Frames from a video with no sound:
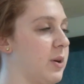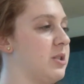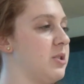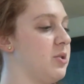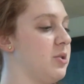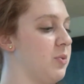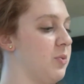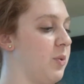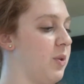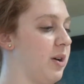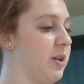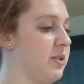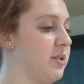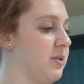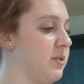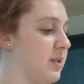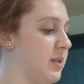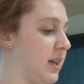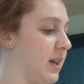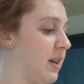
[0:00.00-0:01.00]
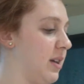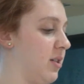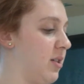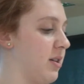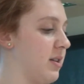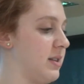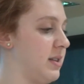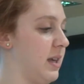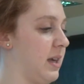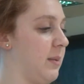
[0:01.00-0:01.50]
what you want to see in
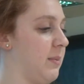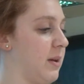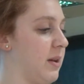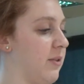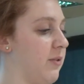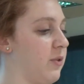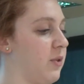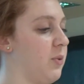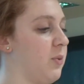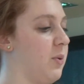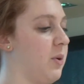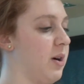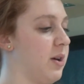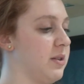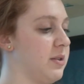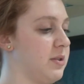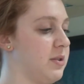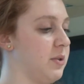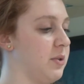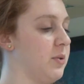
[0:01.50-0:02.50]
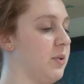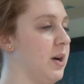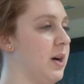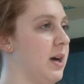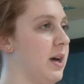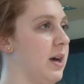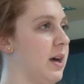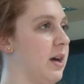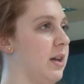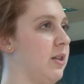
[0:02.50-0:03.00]
your team, and if you want to
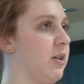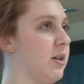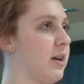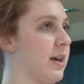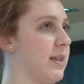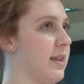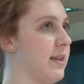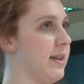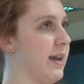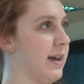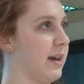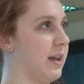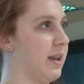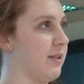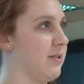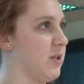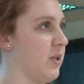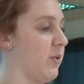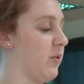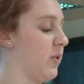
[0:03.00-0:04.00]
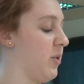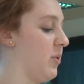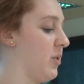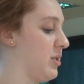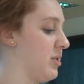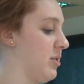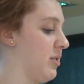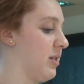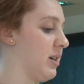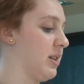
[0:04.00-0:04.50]
look at the negatives or if you
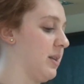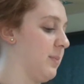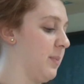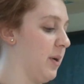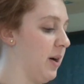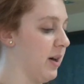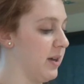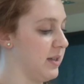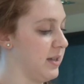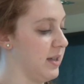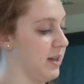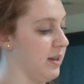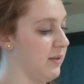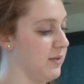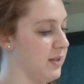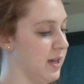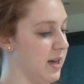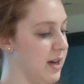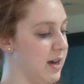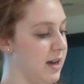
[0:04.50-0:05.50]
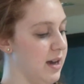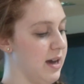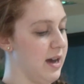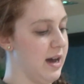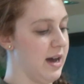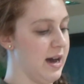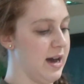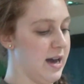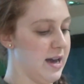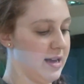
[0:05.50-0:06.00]
want to look at the positives.
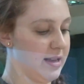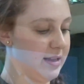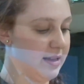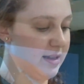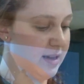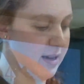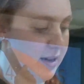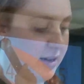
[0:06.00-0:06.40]
And